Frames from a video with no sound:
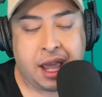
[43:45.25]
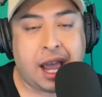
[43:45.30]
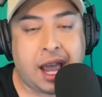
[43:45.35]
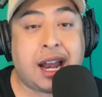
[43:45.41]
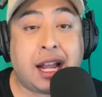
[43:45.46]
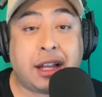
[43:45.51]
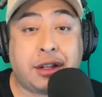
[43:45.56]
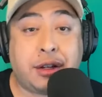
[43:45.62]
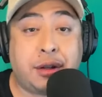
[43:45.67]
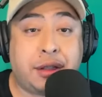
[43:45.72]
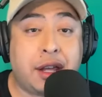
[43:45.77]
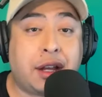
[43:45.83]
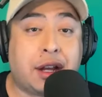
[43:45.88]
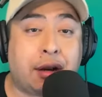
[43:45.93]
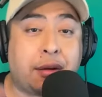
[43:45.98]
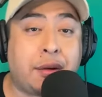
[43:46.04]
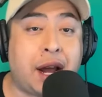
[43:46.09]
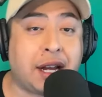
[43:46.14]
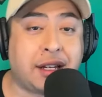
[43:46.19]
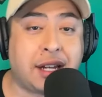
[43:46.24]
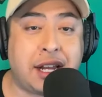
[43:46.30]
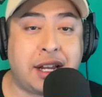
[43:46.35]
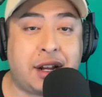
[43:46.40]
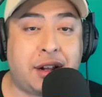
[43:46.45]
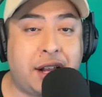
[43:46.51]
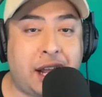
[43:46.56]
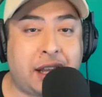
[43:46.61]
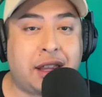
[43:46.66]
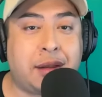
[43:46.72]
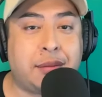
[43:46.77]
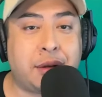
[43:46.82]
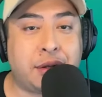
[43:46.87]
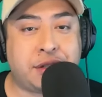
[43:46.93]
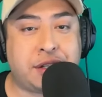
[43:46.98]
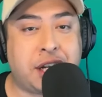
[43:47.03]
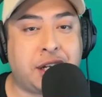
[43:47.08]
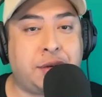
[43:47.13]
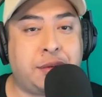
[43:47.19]
and I do think you're right Danielle had the
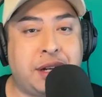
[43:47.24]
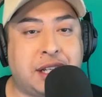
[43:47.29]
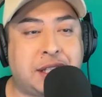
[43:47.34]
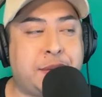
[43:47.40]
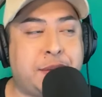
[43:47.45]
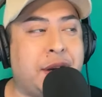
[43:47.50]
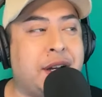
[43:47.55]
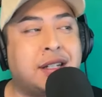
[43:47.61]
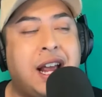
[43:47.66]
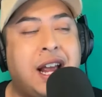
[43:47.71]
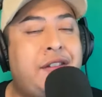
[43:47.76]
most genuine experience